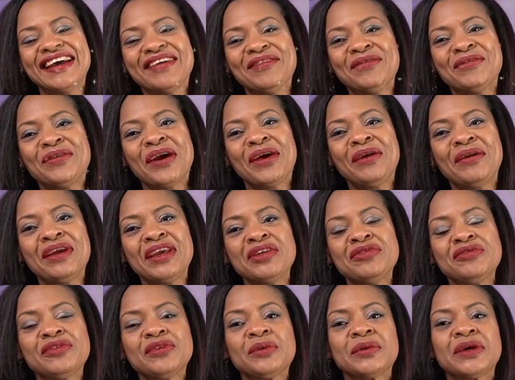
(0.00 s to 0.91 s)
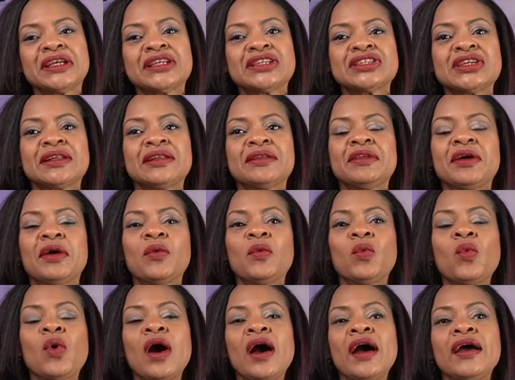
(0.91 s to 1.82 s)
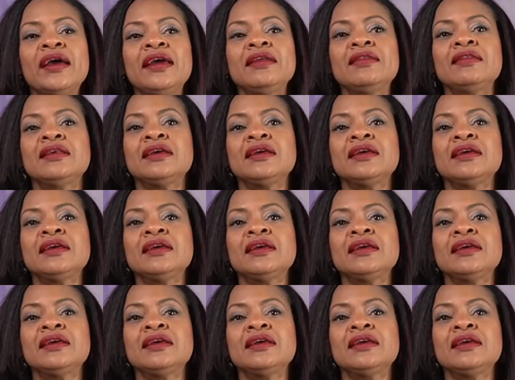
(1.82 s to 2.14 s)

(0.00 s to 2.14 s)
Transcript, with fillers: very influential. Why